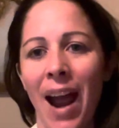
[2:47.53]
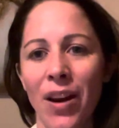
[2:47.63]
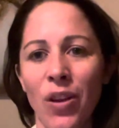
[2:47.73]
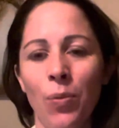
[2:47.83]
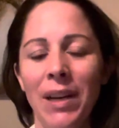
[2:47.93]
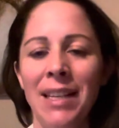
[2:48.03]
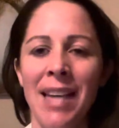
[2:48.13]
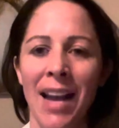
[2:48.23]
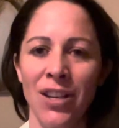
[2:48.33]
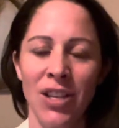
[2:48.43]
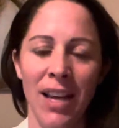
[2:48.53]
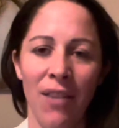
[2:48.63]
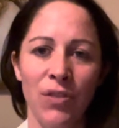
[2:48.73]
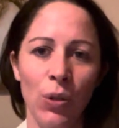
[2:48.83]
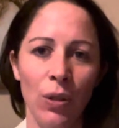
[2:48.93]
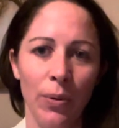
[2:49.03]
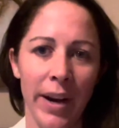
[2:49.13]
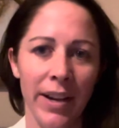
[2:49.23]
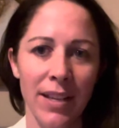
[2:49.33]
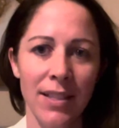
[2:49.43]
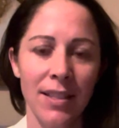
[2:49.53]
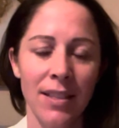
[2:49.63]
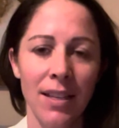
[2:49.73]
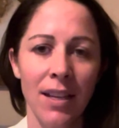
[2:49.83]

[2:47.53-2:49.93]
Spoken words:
are you willing to actually have total awareness?